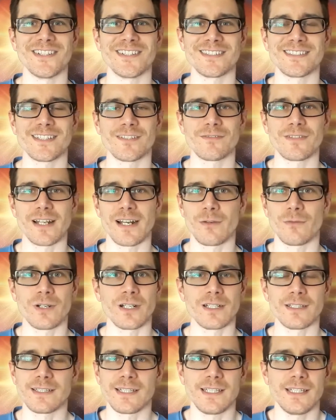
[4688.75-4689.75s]
this stuff that I
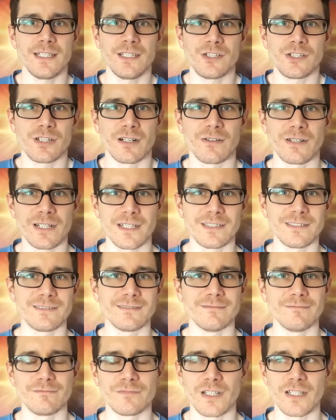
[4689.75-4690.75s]
want to teach and I want to
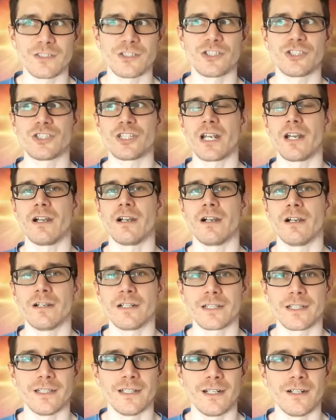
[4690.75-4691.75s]

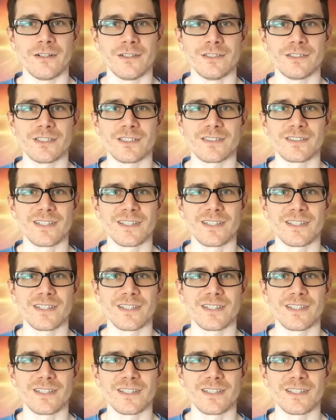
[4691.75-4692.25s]
share, and